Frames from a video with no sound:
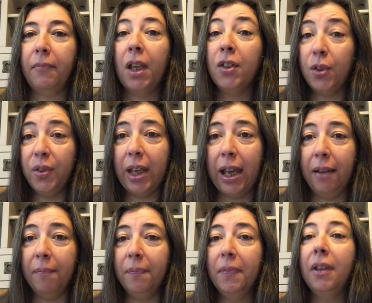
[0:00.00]
So
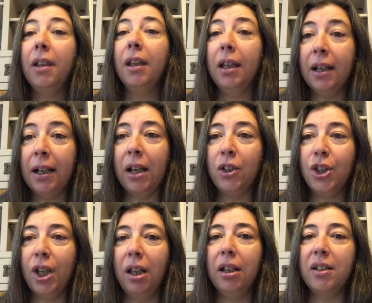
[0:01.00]
that, in a
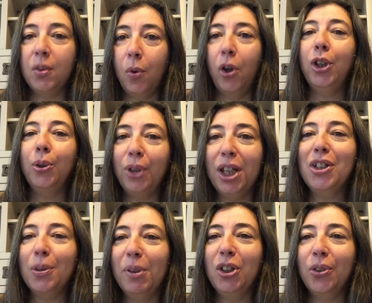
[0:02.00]
nutshell, is what you need
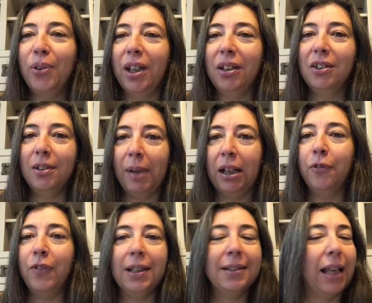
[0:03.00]
to be doing to
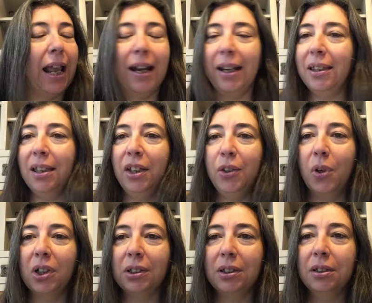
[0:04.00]
manifest anything you
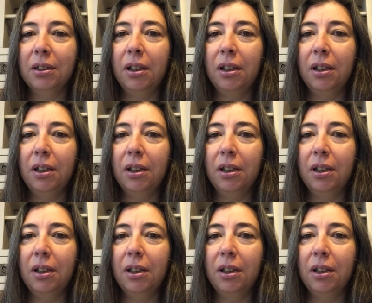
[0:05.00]
want.